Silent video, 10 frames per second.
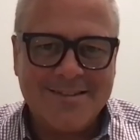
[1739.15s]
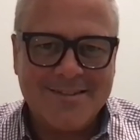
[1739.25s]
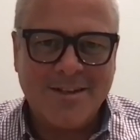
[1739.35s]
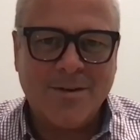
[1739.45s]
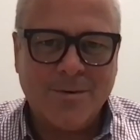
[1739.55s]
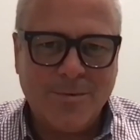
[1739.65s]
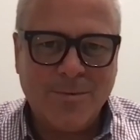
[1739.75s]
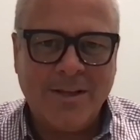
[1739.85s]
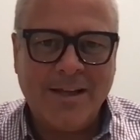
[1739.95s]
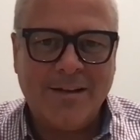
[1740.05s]
So
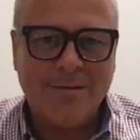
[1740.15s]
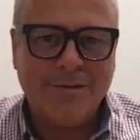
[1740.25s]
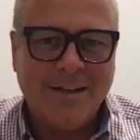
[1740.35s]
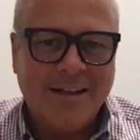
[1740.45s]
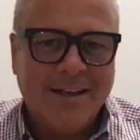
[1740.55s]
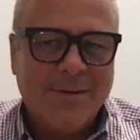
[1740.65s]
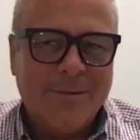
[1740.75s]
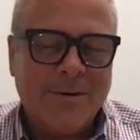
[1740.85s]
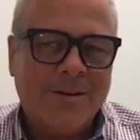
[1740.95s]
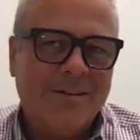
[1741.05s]
we have,
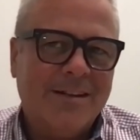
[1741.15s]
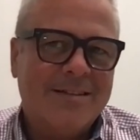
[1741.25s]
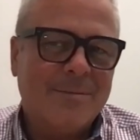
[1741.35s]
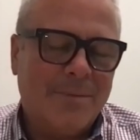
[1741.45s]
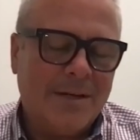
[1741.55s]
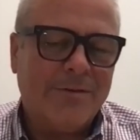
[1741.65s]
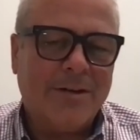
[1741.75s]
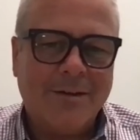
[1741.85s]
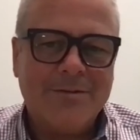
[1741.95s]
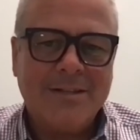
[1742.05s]
we're it's a bit of an
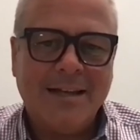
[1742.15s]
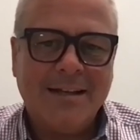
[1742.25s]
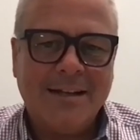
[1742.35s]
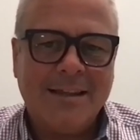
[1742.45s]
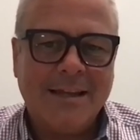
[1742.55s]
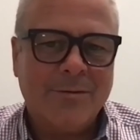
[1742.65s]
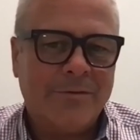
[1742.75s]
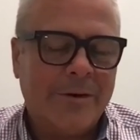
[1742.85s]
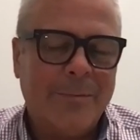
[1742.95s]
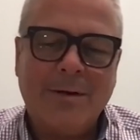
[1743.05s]
offset, and I think we're
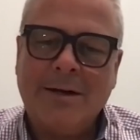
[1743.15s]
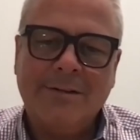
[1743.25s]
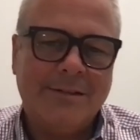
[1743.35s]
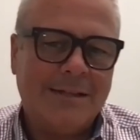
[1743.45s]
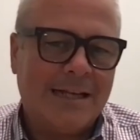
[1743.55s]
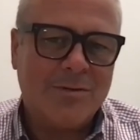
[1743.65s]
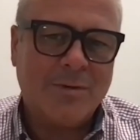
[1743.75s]
very proud that last